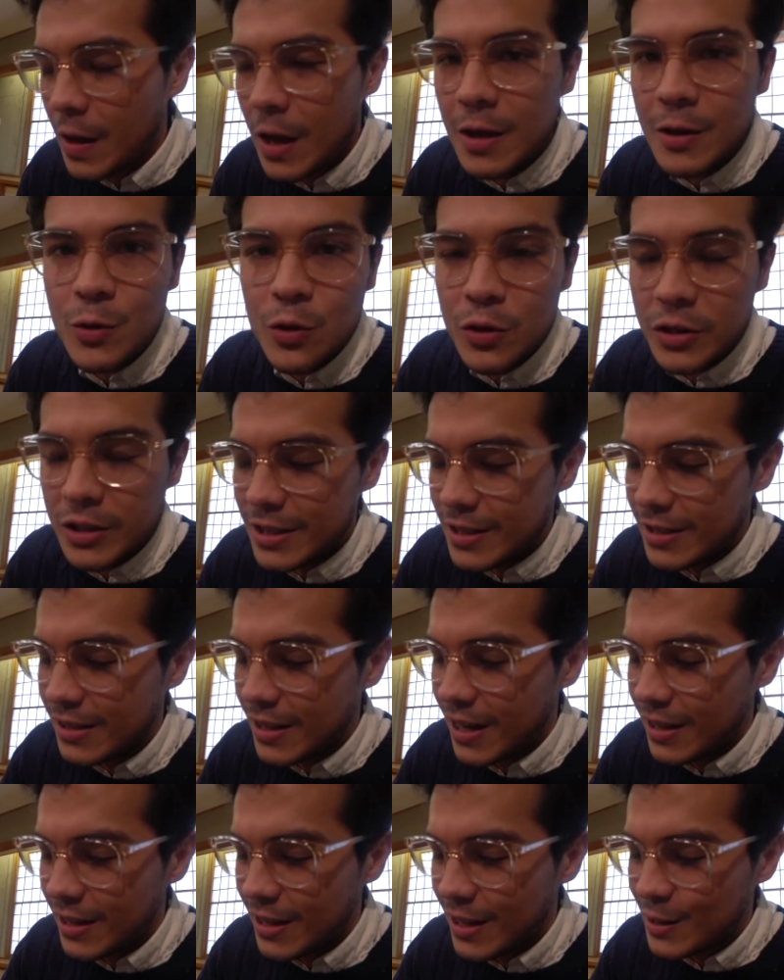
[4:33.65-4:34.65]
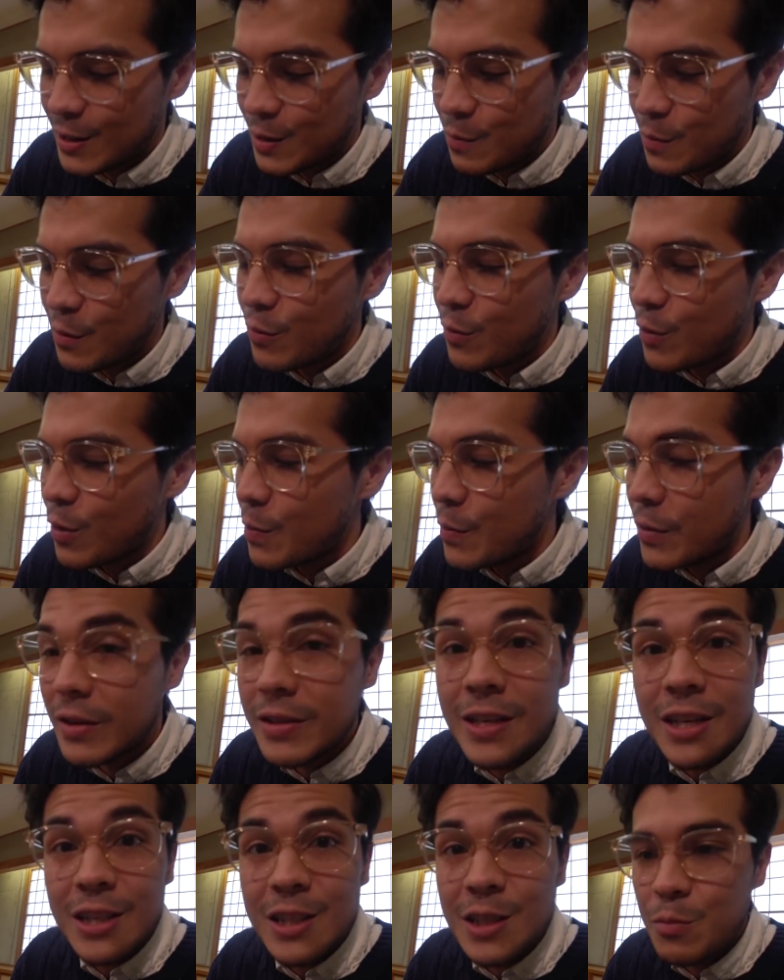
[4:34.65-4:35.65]
I usually didn't like natto before, but
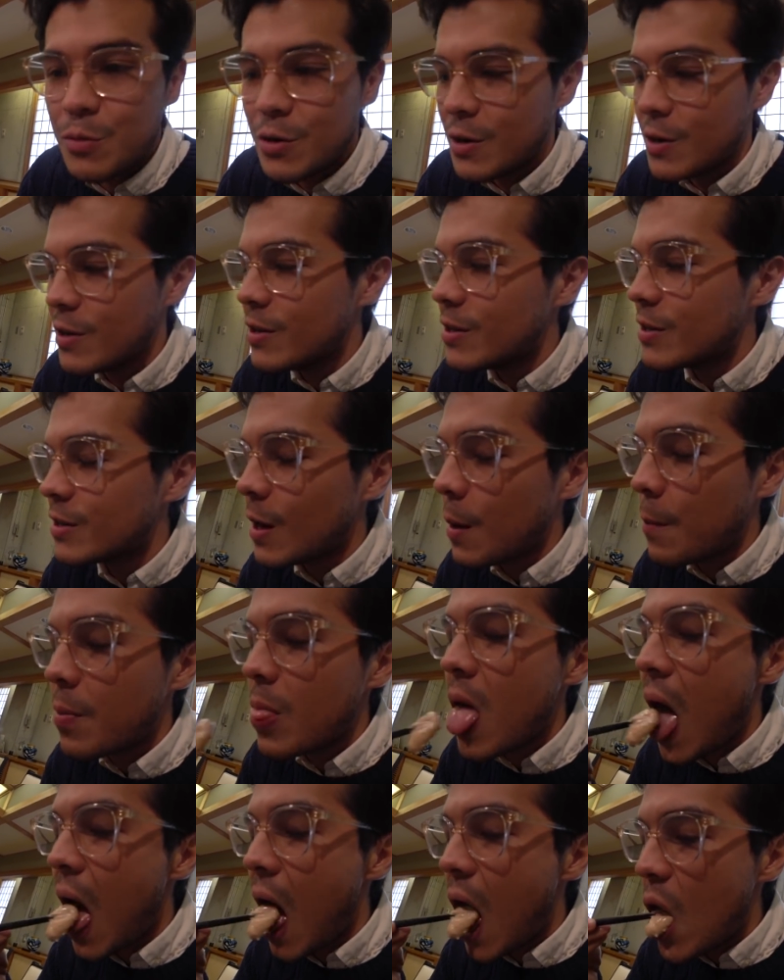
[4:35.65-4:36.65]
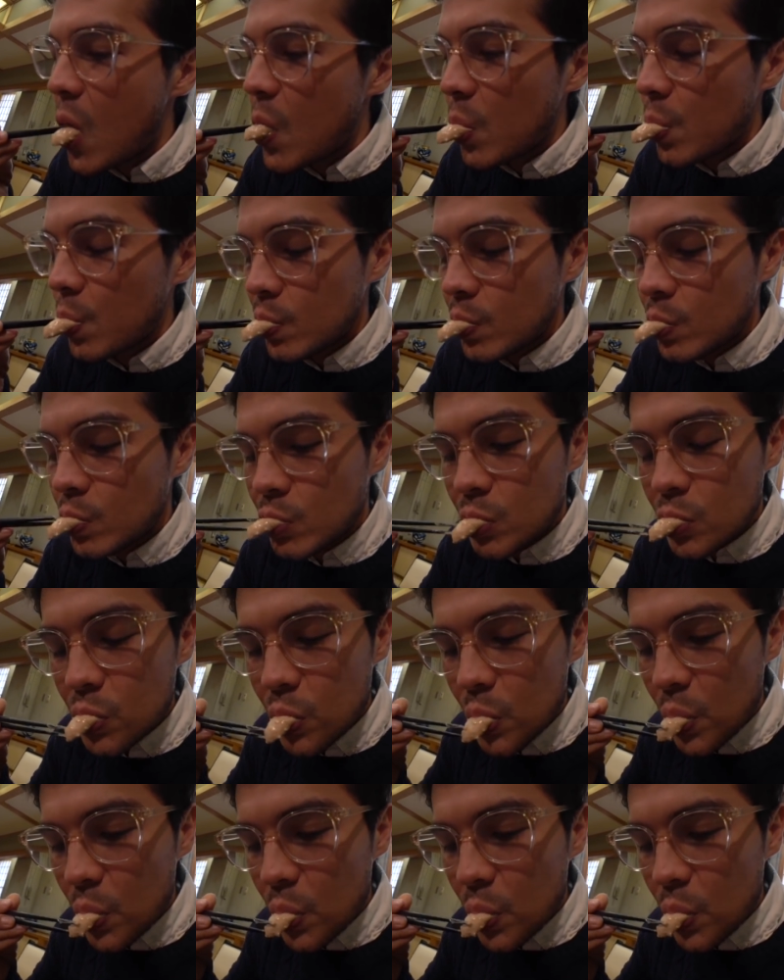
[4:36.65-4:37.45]
it's actually pretty good this time. So there's